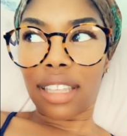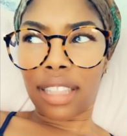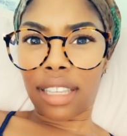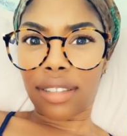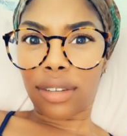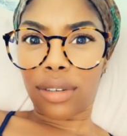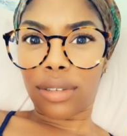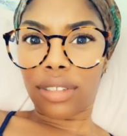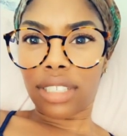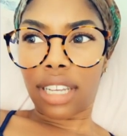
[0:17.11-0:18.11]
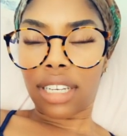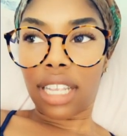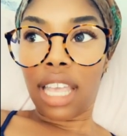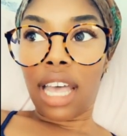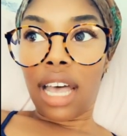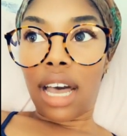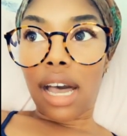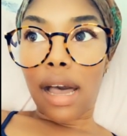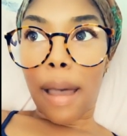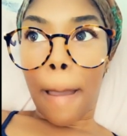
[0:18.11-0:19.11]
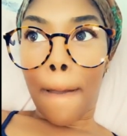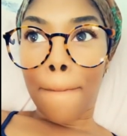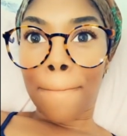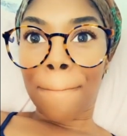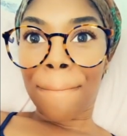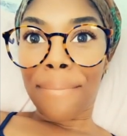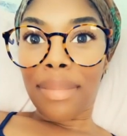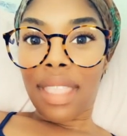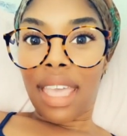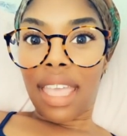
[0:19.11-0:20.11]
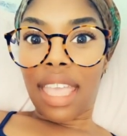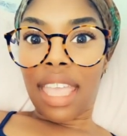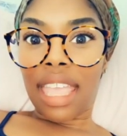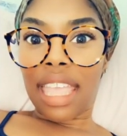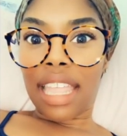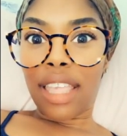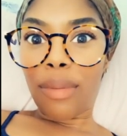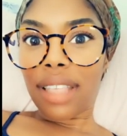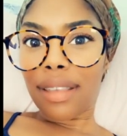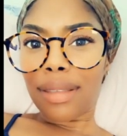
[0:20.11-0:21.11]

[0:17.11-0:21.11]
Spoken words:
I think it's called Orange County. Um, and he wakes up.